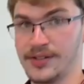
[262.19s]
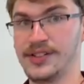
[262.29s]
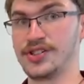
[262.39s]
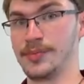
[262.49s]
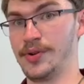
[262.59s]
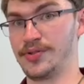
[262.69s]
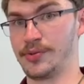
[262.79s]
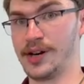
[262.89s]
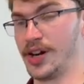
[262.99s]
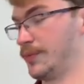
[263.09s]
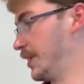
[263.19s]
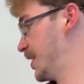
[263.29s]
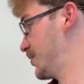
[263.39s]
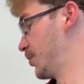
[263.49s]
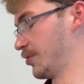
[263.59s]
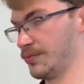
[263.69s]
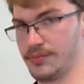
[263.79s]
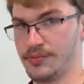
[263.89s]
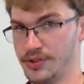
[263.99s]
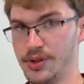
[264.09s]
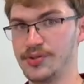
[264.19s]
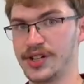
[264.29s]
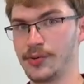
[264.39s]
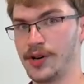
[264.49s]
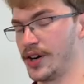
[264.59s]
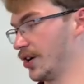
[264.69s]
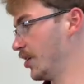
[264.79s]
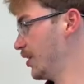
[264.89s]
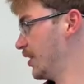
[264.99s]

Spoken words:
These are both required because we're using water.